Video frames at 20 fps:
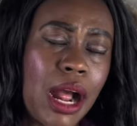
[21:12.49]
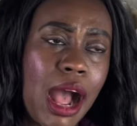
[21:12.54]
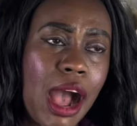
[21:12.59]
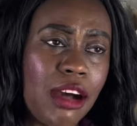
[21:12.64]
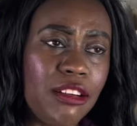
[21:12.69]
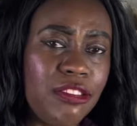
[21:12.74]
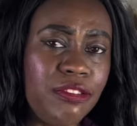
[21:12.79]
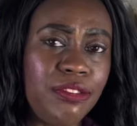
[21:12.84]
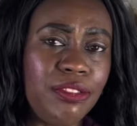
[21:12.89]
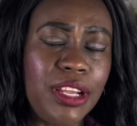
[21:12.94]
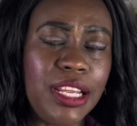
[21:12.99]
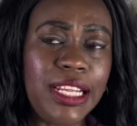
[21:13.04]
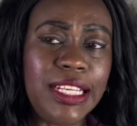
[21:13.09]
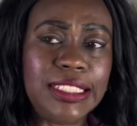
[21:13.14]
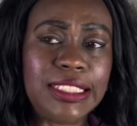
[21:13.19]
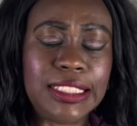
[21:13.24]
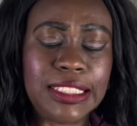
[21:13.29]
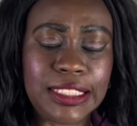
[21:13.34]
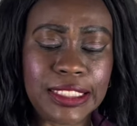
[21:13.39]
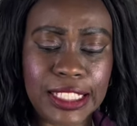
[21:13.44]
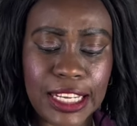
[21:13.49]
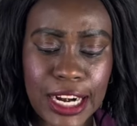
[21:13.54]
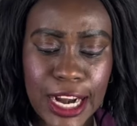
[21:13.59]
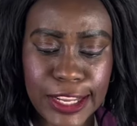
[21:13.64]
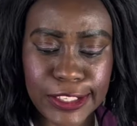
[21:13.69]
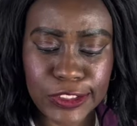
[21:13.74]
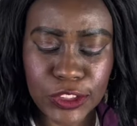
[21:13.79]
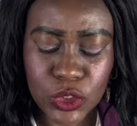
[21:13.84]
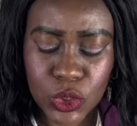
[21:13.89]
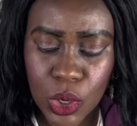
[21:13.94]
outfit that
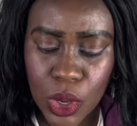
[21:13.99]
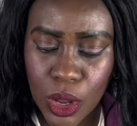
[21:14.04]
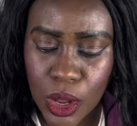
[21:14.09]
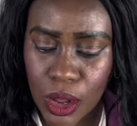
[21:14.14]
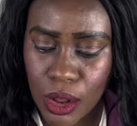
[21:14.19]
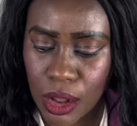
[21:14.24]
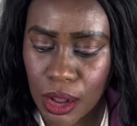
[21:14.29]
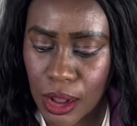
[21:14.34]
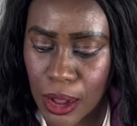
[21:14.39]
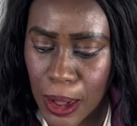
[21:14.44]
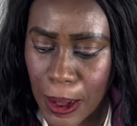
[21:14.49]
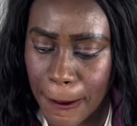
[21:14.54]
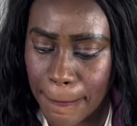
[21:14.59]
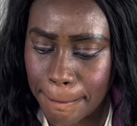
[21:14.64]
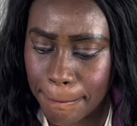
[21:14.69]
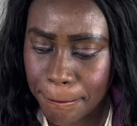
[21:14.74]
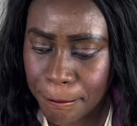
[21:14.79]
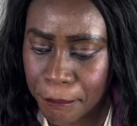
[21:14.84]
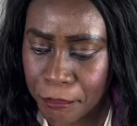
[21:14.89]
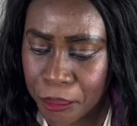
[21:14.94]
I saw